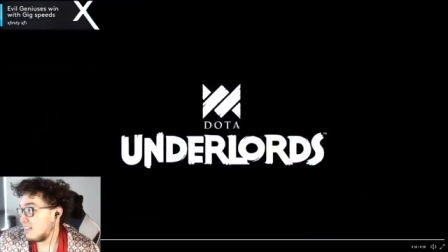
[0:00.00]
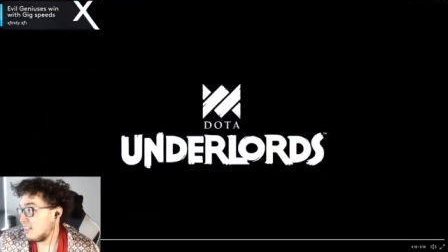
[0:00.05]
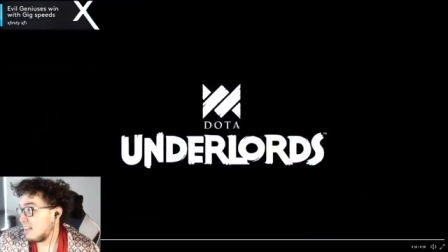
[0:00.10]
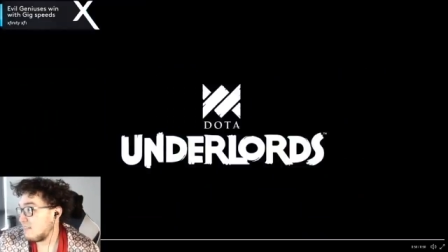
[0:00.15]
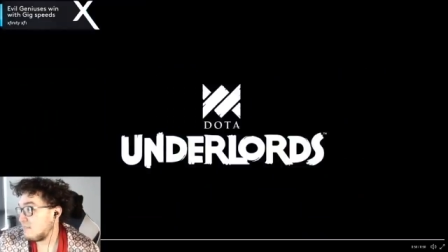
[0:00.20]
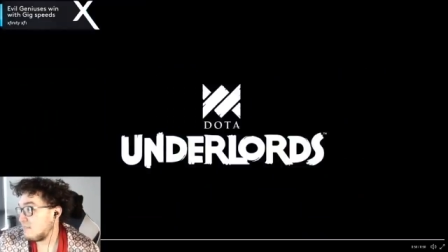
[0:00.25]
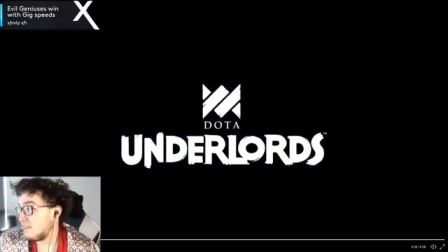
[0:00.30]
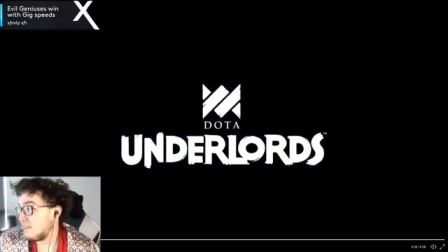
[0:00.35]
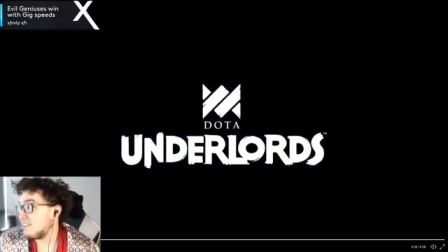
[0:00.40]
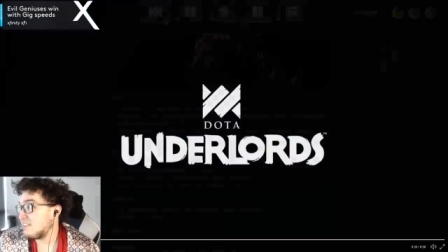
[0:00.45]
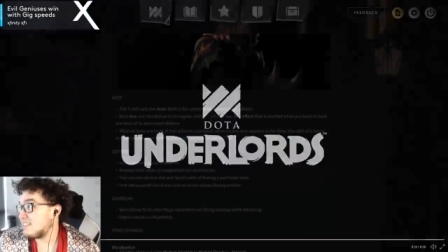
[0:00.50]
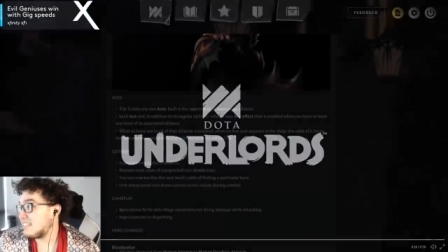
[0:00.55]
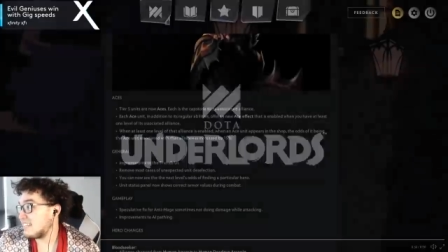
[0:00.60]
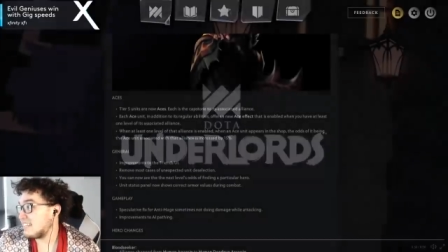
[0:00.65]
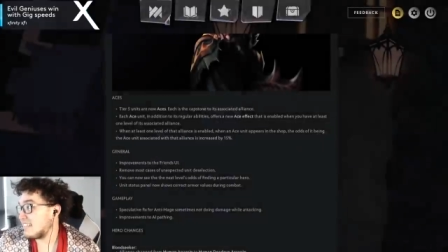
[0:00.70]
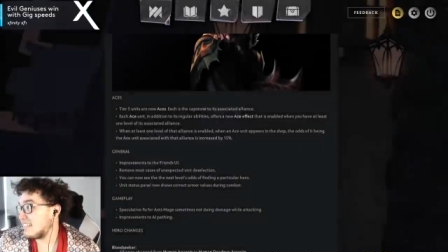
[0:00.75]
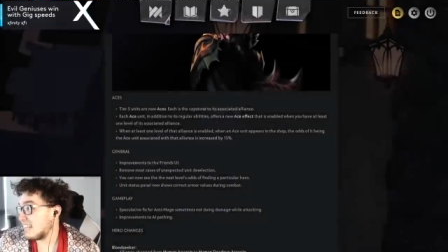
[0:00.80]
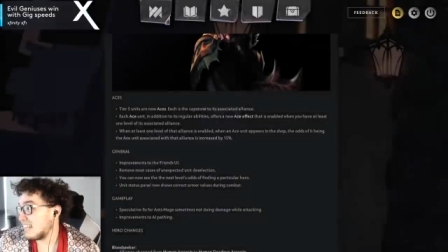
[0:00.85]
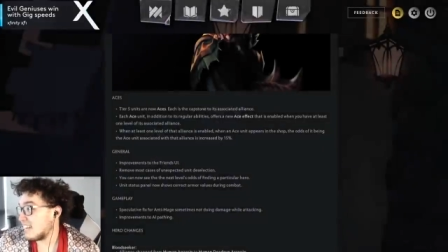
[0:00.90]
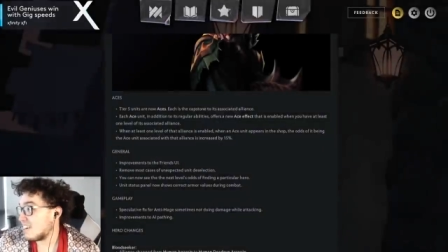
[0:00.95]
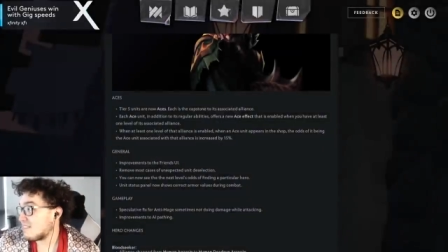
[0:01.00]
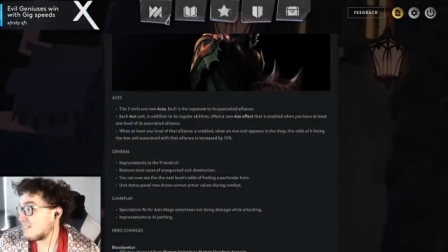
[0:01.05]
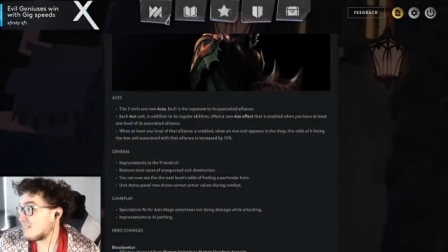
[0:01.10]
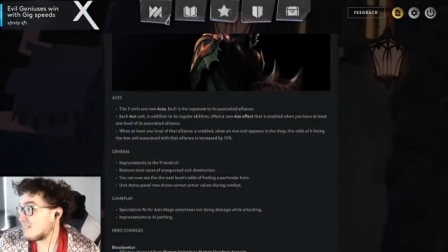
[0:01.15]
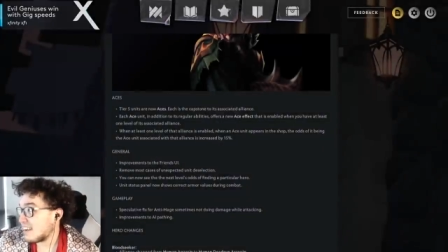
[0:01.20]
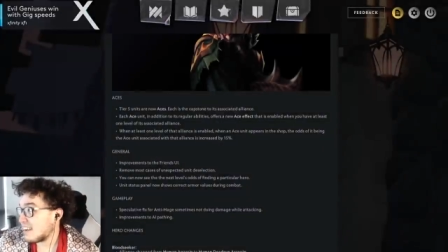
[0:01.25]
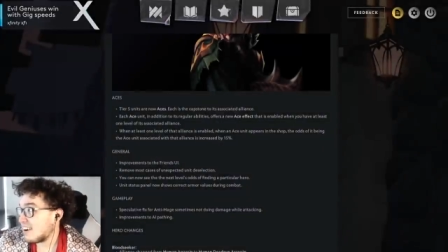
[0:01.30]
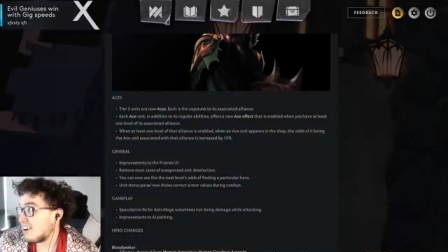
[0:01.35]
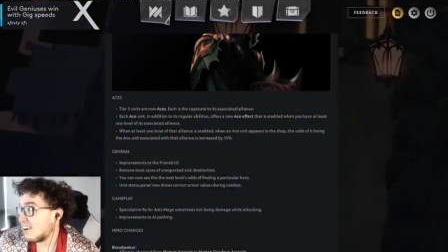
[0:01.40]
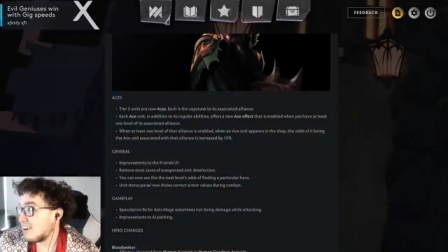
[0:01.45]
That video didn't
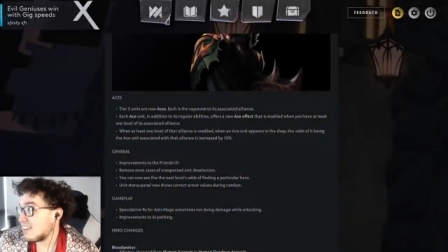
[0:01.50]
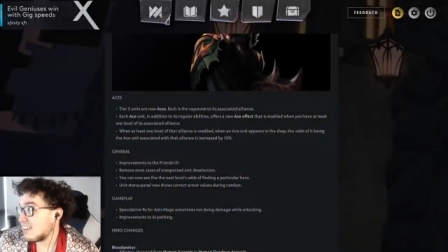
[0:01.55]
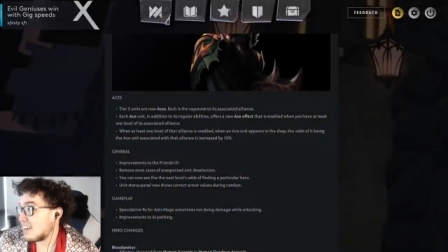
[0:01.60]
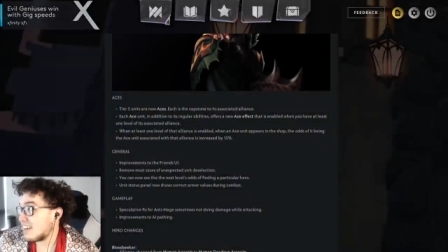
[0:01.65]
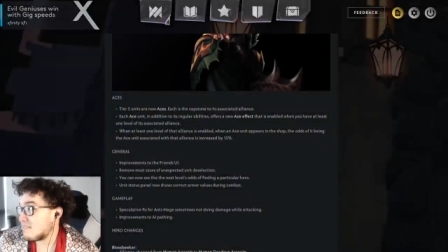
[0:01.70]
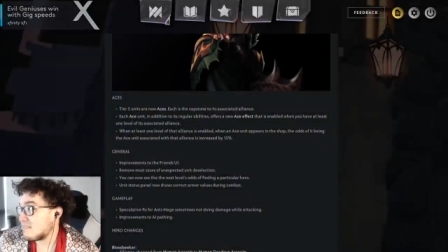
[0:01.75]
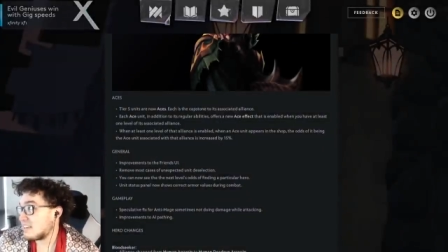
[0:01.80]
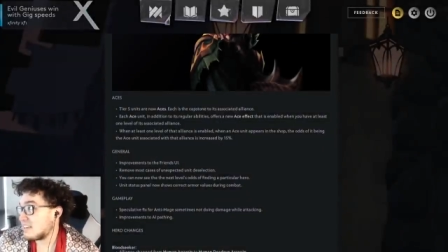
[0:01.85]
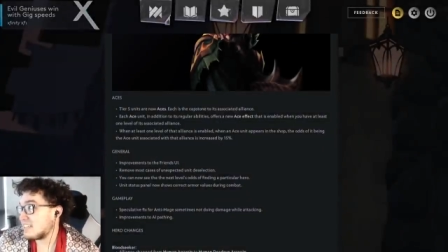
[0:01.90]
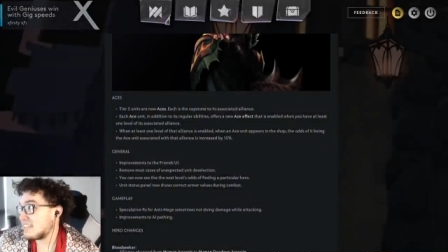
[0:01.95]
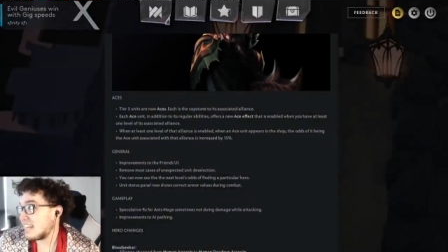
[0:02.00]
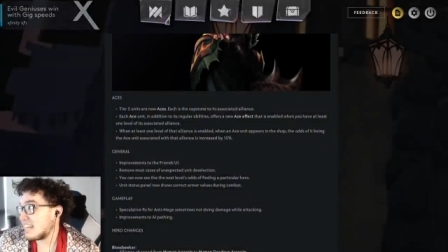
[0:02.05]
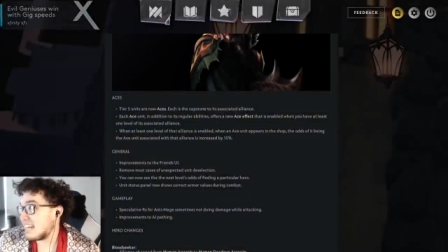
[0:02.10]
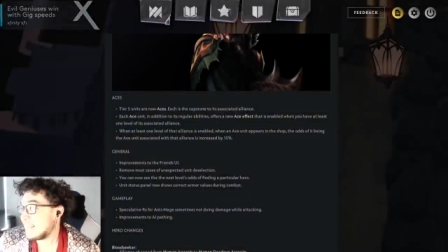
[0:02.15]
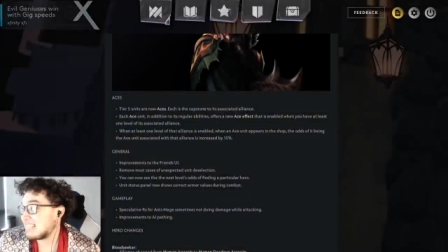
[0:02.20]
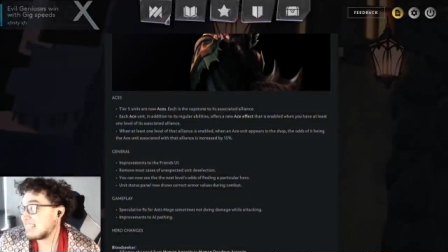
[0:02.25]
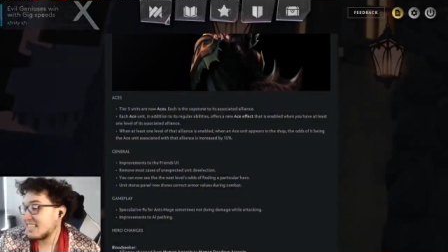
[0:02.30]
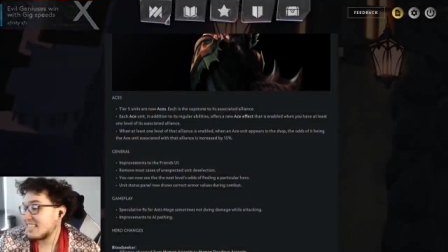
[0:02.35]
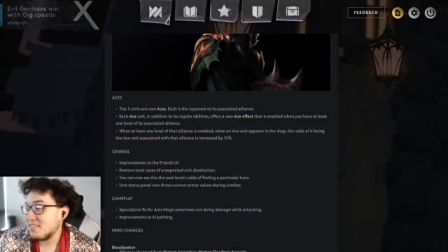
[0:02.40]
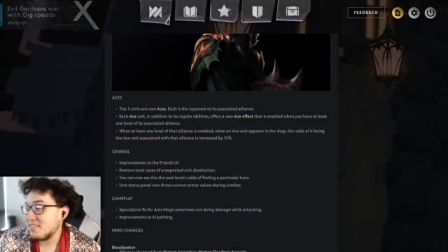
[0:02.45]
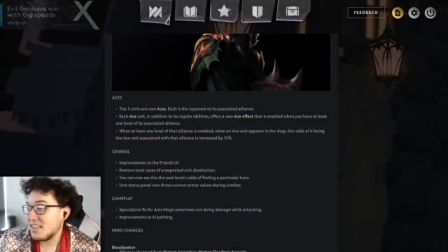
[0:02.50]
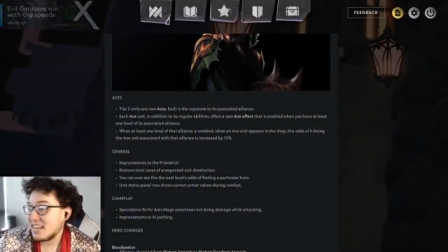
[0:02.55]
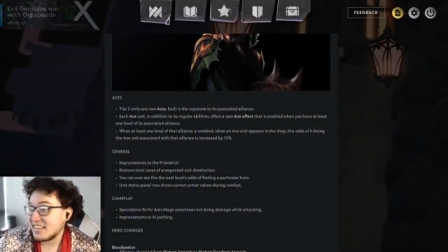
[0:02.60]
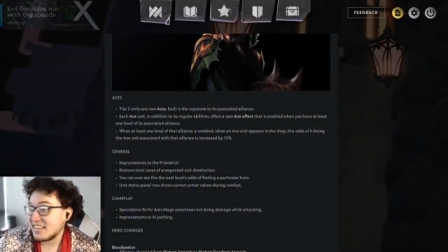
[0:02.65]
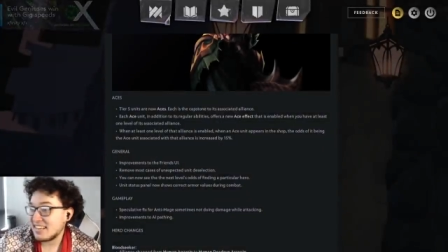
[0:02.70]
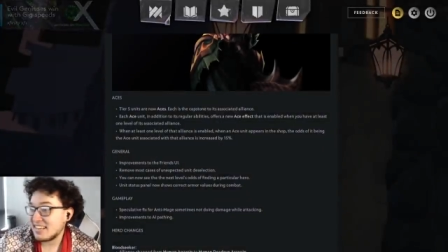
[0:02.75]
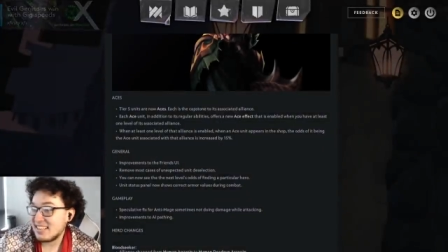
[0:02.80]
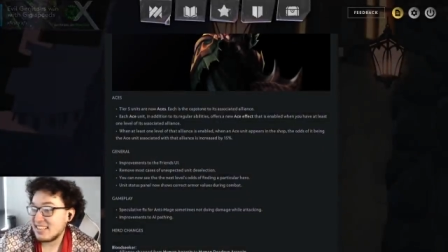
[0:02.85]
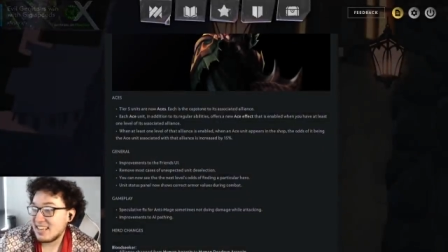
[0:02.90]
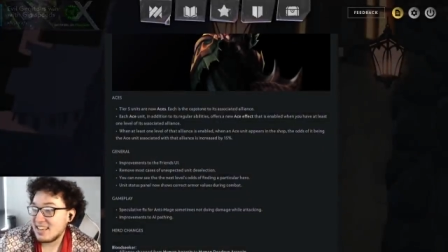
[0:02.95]
clarify all that much, guys. I'm not
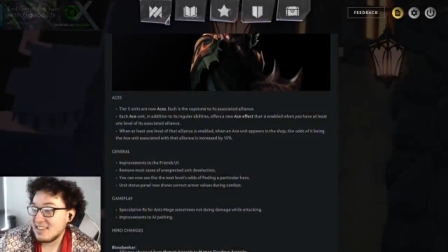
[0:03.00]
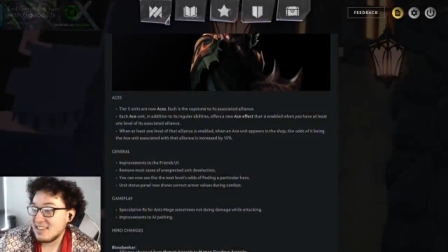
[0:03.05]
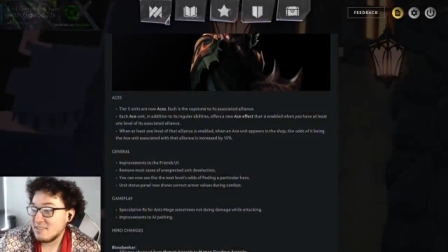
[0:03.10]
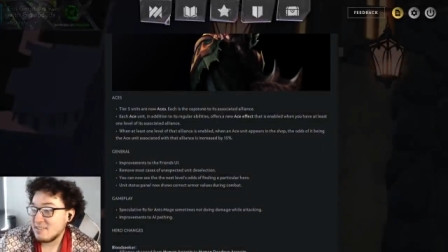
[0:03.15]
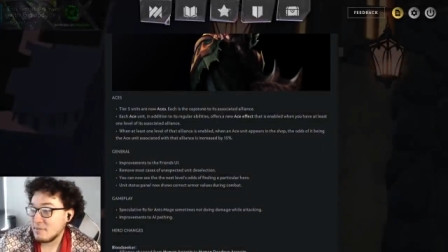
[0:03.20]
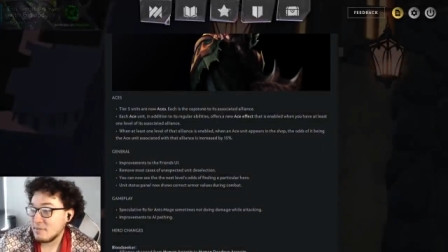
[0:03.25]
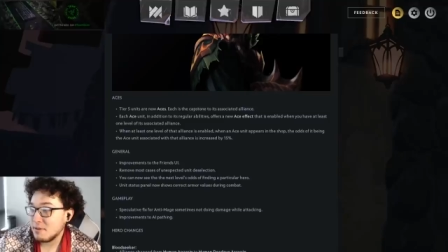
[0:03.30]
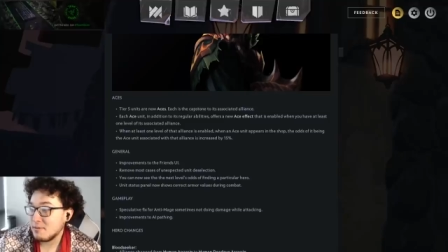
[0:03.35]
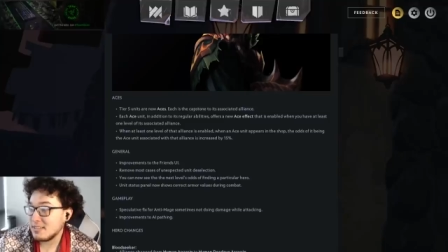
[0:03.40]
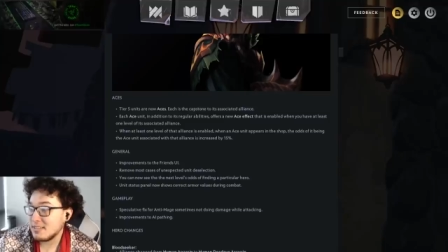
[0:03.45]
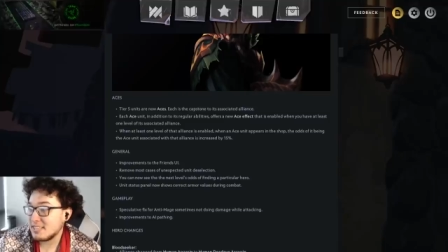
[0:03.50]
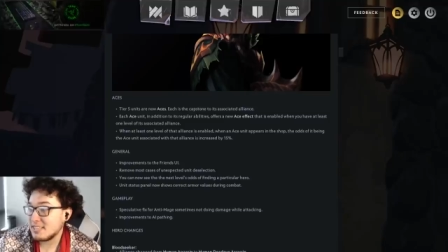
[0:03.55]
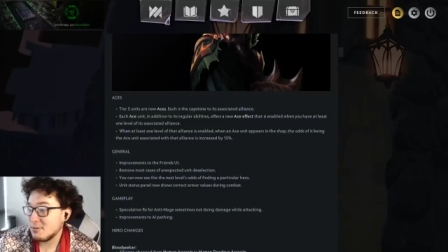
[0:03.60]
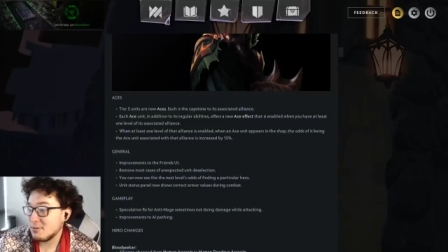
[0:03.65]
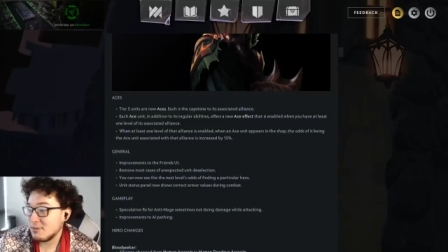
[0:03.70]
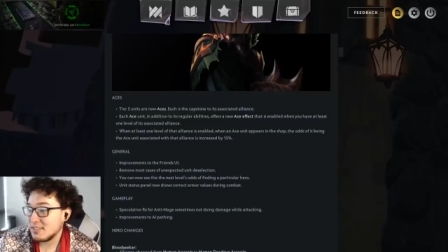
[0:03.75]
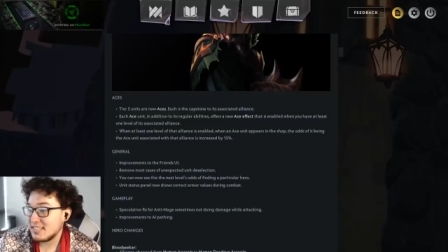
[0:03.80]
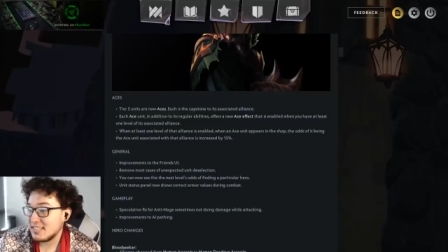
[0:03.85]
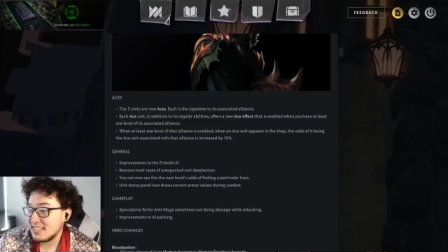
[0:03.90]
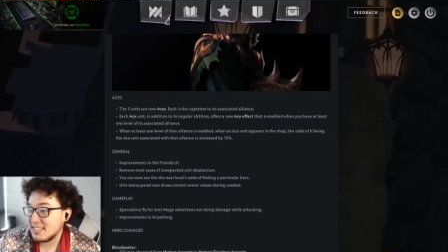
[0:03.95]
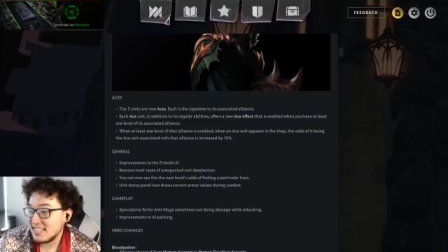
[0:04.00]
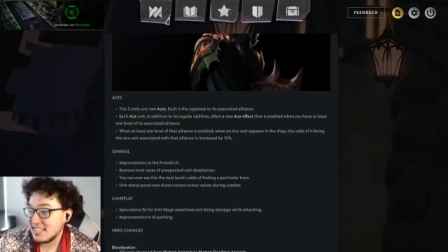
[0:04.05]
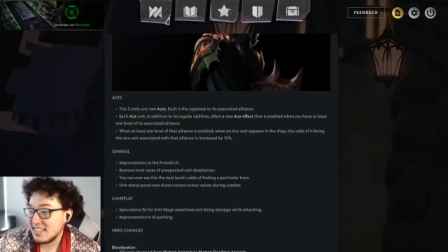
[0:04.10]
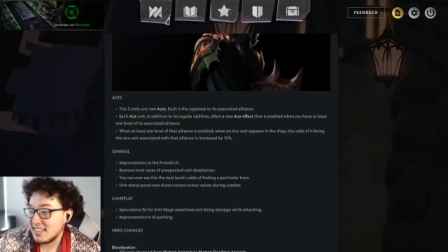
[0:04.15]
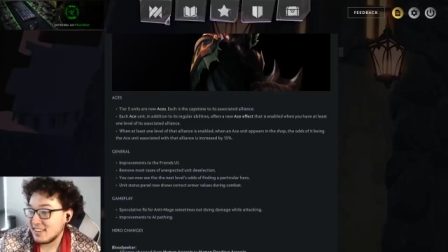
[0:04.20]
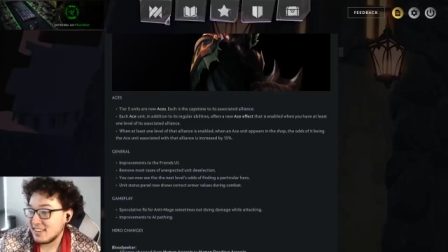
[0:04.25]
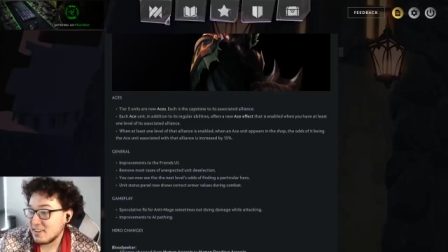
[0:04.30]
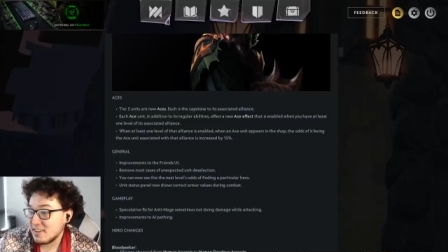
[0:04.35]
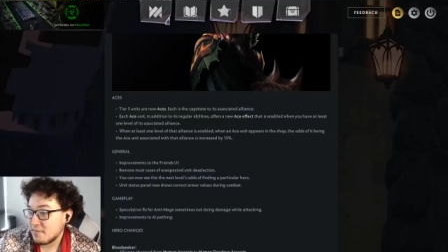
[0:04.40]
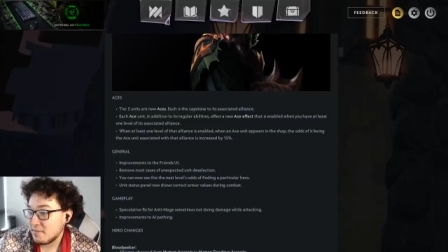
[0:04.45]
gonna lie, but it was cool to see.